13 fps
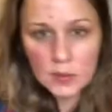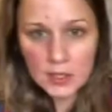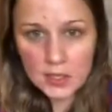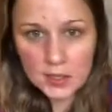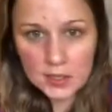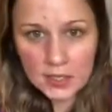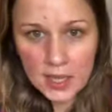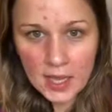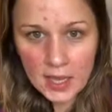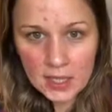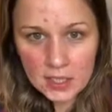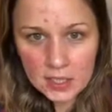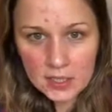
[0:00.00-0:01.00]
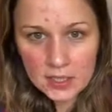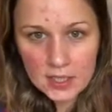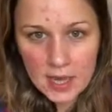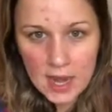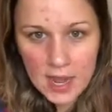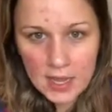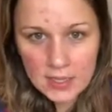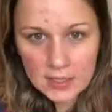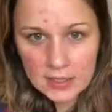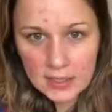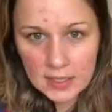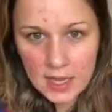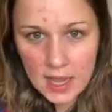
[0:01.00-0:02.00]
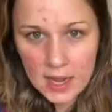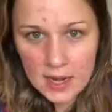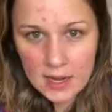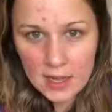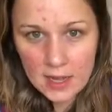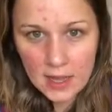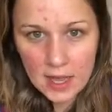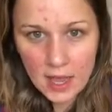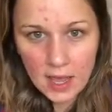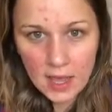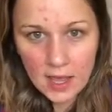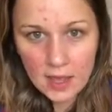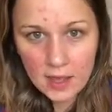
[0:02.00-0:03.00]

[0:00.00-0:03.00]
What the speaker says: what it looks like. It's just nice and thick,